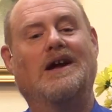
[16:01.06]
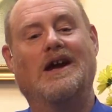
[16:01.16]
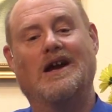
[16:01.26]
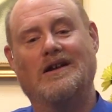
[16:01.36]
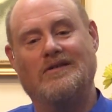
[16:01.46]

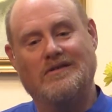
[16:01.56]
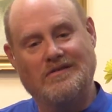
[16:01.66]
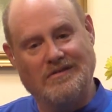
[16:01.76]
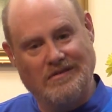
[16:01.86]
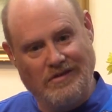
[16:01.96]
and
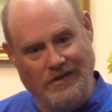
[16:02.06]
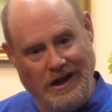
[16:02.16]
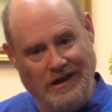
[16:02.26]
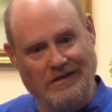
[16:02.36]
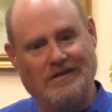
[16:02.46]

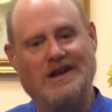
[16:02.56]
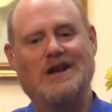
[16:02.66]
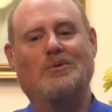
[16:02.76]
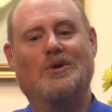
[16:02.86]
then he